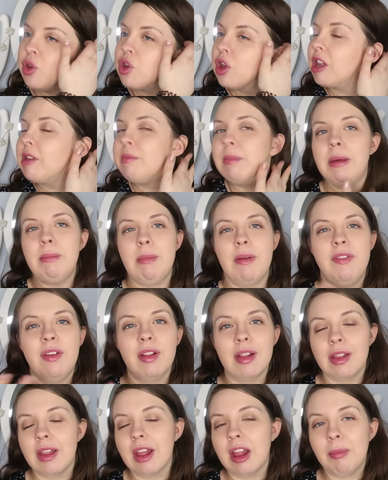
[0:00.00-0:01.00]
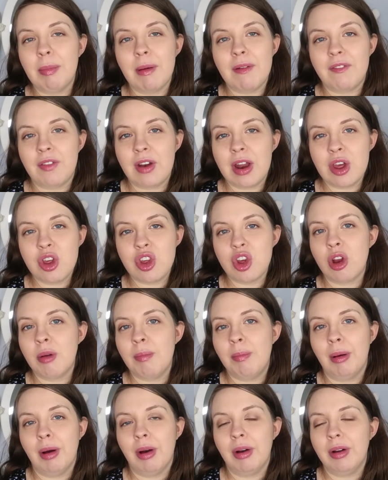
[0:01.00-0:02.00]
just make me feel a little bit fresher,
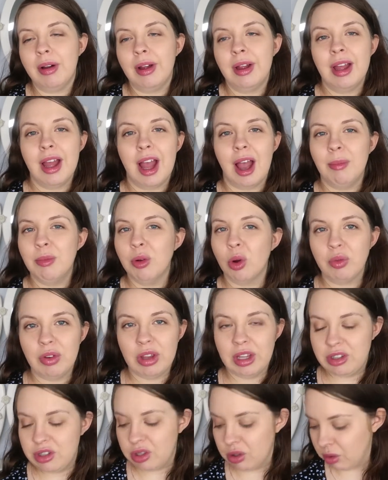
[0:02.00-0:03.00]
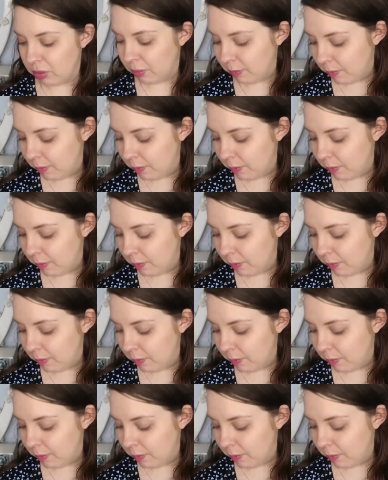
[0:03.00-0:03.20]
but I'm not really too